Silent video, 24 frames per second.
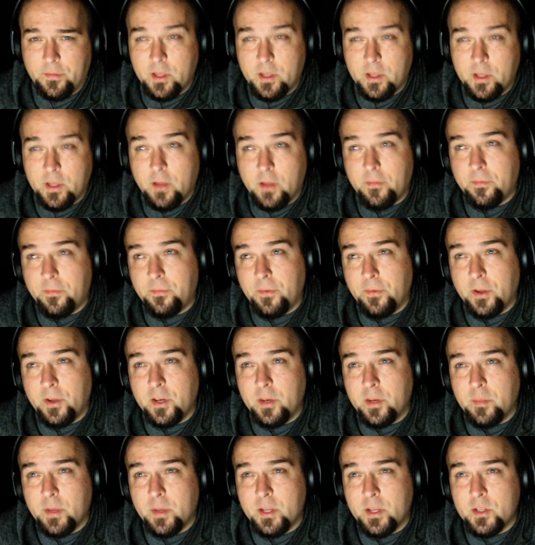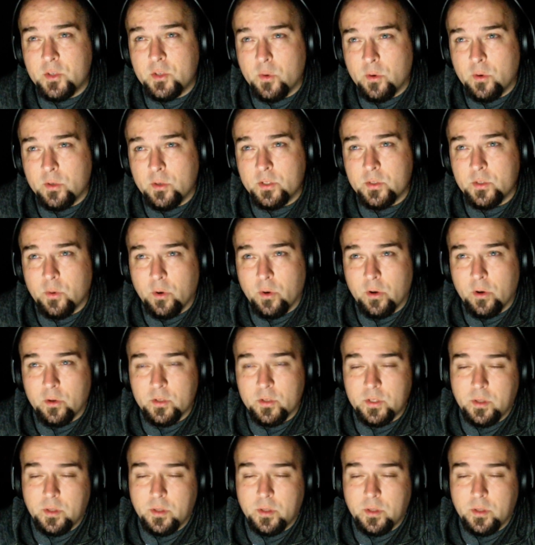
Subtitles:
Stuff funded by George Soros,